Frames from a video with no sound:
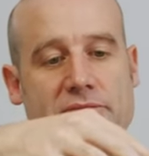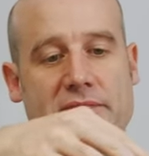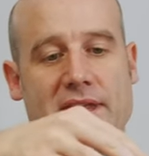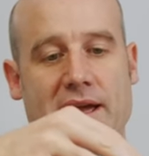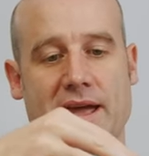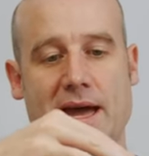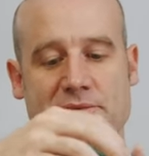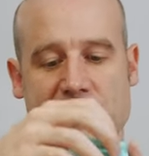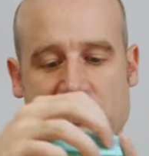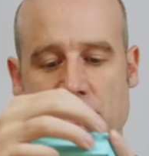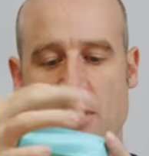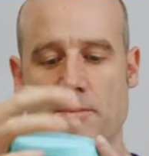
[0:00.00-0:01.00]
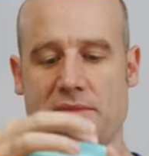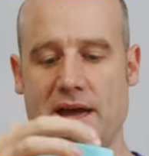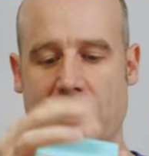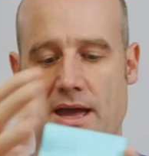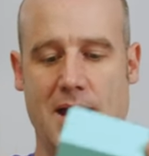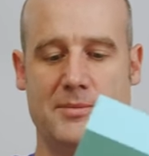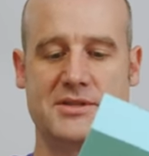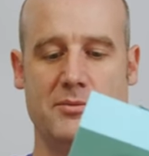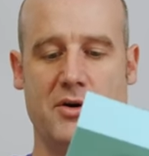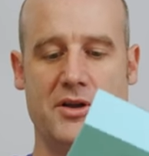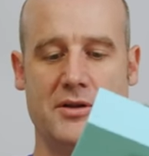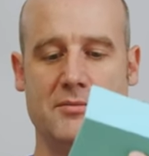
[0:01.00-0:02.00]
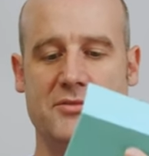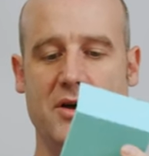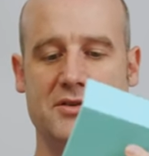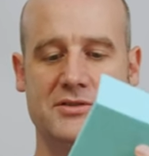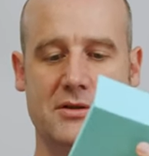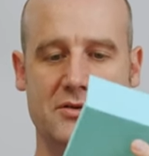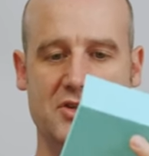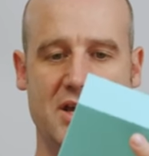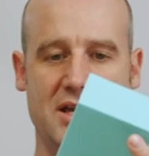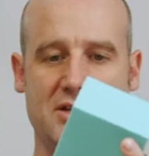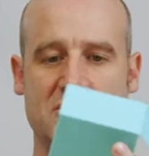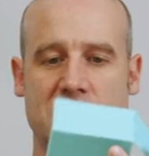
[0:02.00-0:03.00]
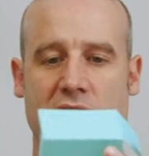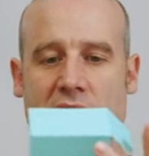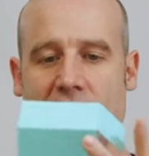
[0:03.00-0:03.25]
That caps the top, that caps the bottom. Those don't change.